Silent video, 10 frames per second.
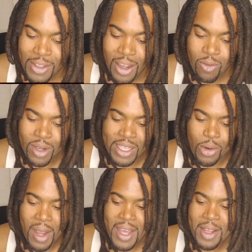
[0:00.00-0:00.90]
Y'all really
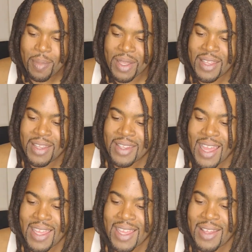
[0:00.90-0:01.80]
quiet up in here.
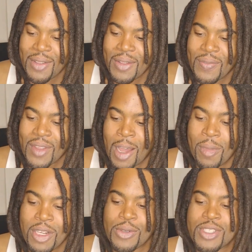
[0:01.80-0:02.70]
Like I'm
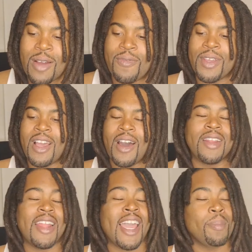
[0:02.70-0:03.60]
gonna do something for y'all
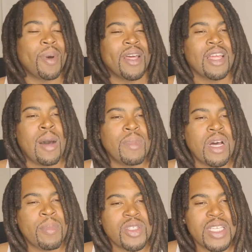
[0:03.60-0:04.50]
tonight, but I'm
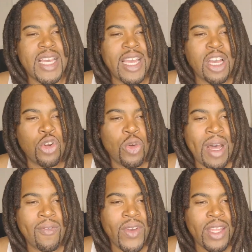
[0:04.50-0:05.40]
gonna see how y'all do
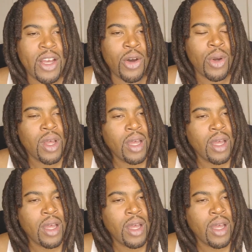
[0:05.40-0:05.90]
my video.